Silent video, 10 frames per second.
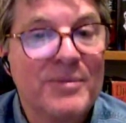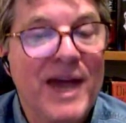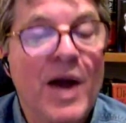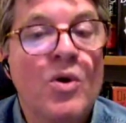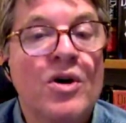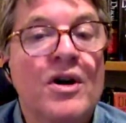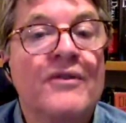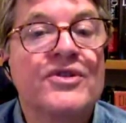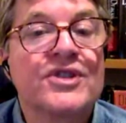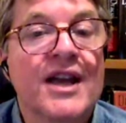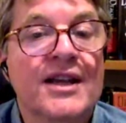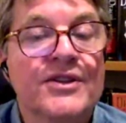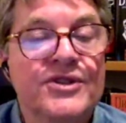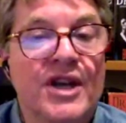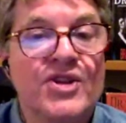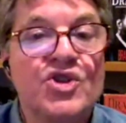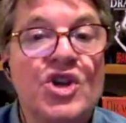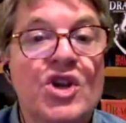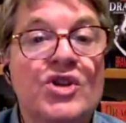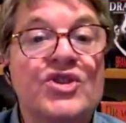Our second sight. She
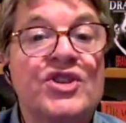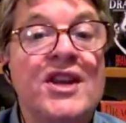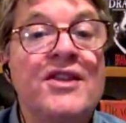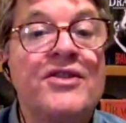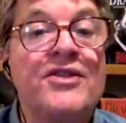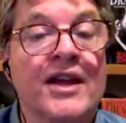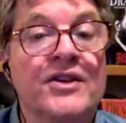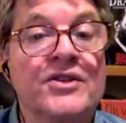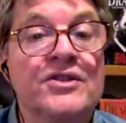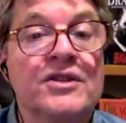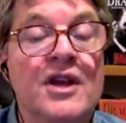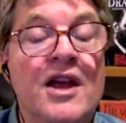could see things